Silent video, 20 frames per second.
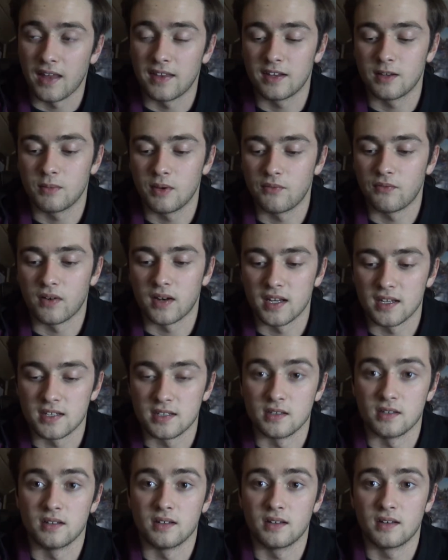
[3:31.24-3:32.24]
I think it'd be funny
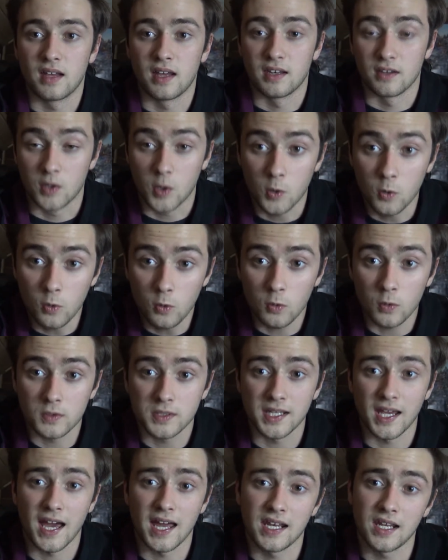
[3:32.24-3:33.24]
to and cool
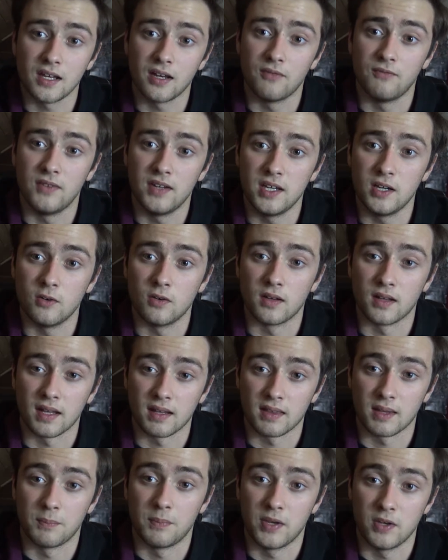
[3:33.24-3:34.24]
to edit a video in
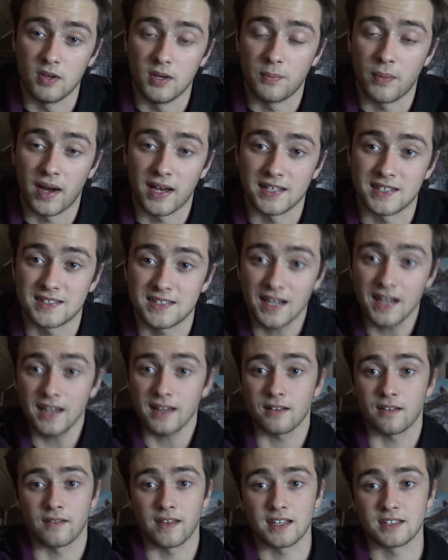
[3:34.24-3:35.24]
like the PewDiePie
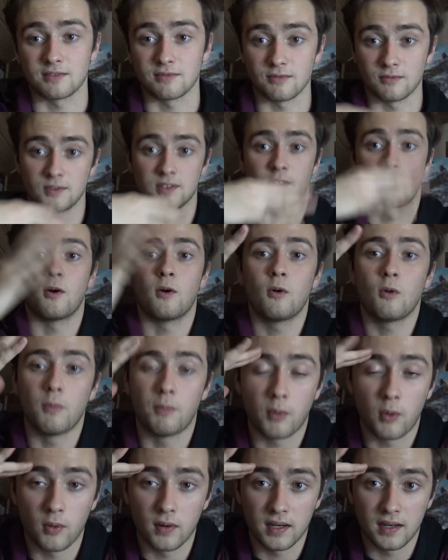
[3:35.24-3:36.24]
style. That was the whole
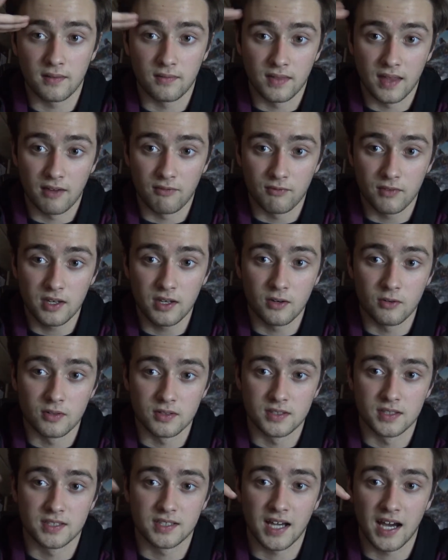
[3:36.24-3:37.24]
point of that video
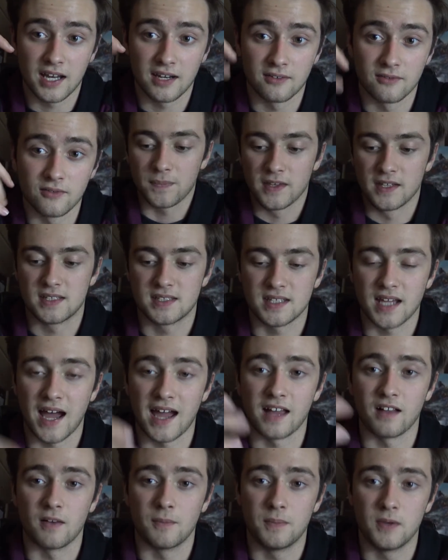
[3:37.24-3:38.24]
is this kind of the
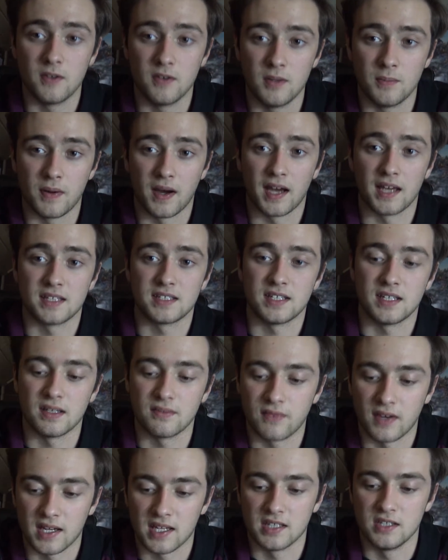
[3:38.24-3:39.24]
style of PewDiePie, seeing
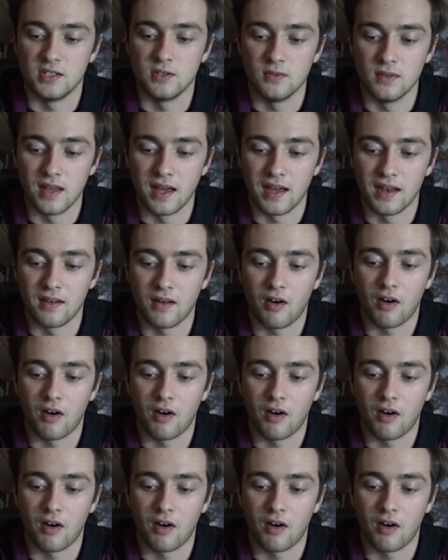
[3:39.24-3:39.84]
if I can do that